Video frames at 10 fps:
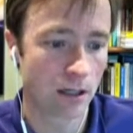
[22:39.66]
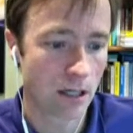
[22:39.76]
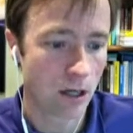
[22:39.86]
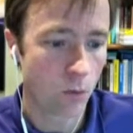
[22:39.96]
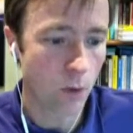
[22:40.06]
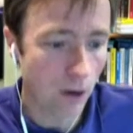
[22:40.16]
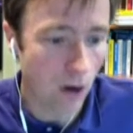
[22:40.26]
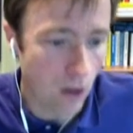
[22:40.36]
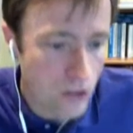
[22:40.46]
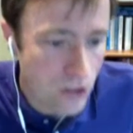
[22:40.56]
Well,
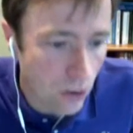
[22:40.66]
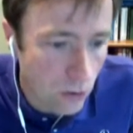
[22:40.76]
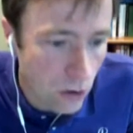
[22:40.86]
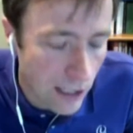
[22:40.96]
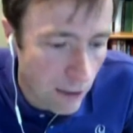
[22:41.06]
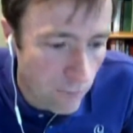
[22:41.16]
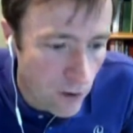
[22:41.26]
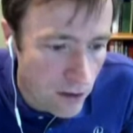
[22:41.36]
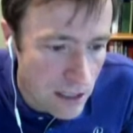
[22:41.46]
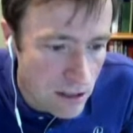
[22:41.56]
also look how far
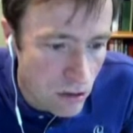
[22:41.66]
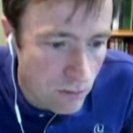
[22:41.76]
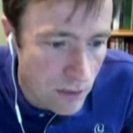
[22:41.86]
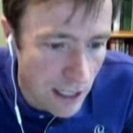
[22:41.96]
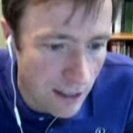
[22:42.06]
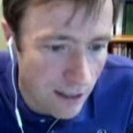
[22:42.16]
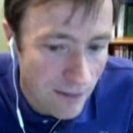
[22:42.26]
they zoomed in.